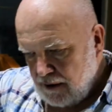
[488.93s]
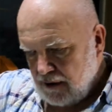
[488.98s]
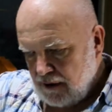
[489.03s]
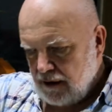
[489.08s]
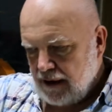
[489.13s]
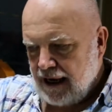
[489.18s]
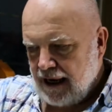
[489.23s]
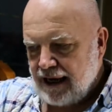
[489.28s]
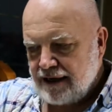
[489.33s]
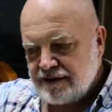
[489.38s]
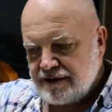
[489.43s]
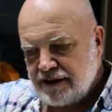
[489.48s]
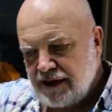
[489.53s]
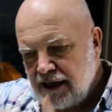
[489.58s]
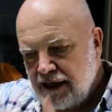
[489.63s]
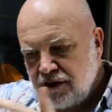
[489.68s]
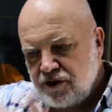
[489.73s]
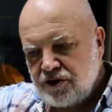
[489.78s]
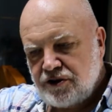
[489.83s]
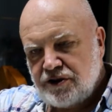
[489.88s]
has an
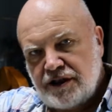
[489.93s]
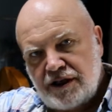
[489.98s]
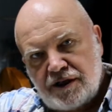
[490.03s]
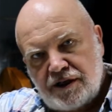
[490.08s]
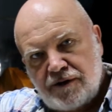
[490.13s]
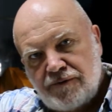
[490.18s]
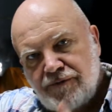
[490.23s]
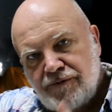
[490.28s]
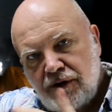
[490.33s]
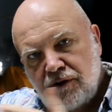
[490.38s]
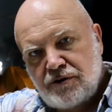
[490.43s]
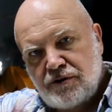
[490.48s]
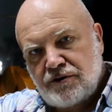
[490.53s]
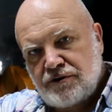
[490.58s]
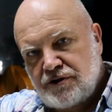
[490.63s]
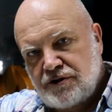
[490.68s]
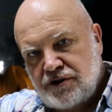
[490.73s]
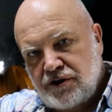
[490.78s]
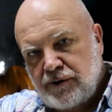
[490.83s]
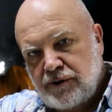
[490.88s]
energy and a
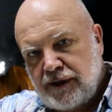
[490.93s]
focus to